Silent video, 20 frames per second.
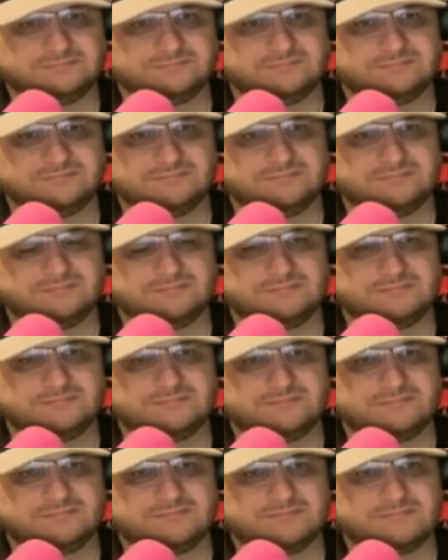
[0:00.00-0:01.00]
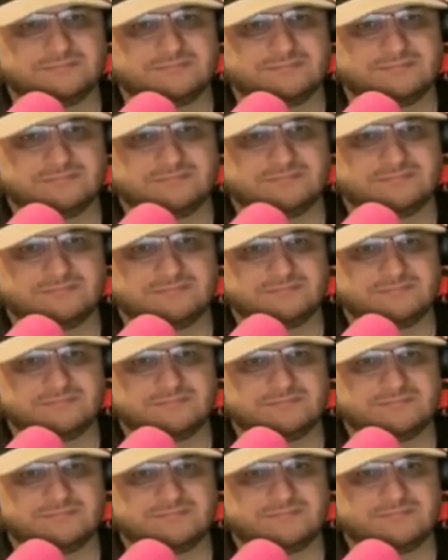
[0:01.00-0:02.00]

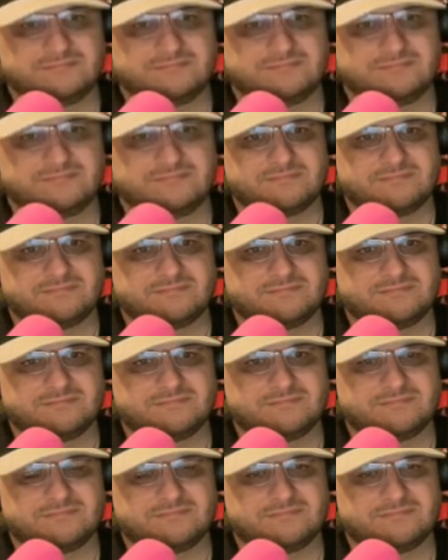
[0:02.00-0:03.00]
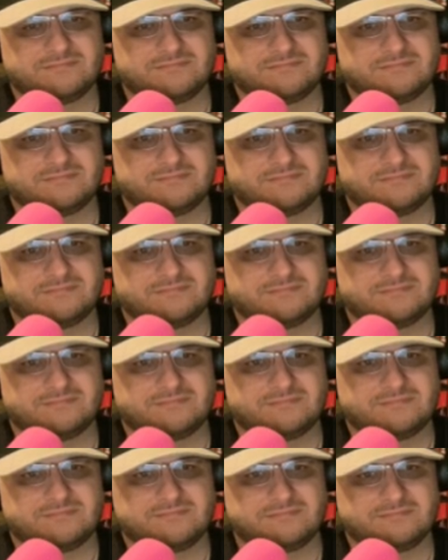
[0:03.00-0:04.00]

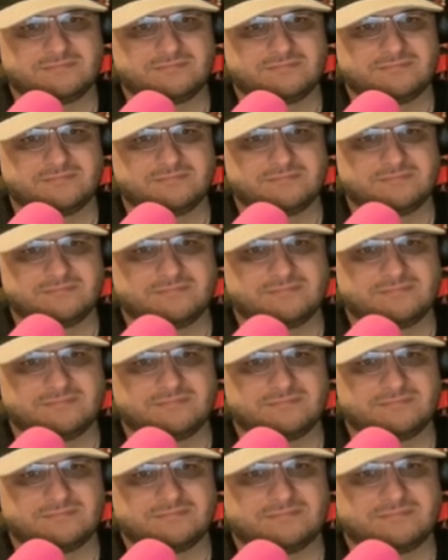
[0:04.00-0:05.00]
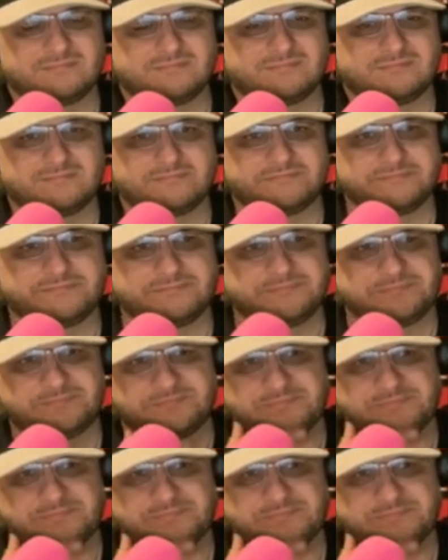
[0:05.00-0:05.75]
The person shown says nothing.